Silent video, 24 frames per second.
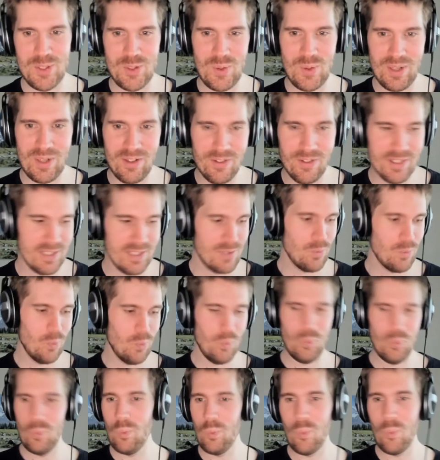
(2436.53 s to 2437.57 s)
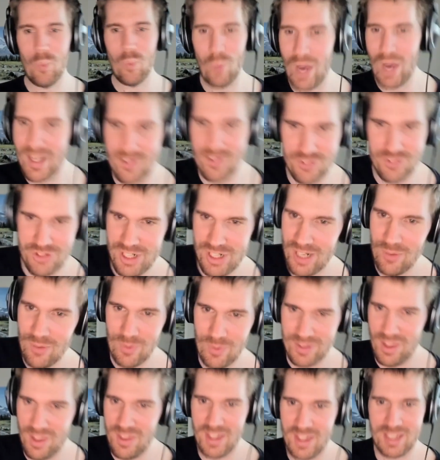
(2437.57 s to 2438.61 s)
doing all this wild shit
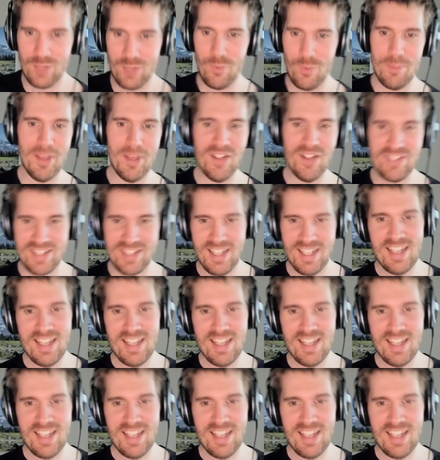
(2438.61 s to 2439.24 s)
with the thing that we built.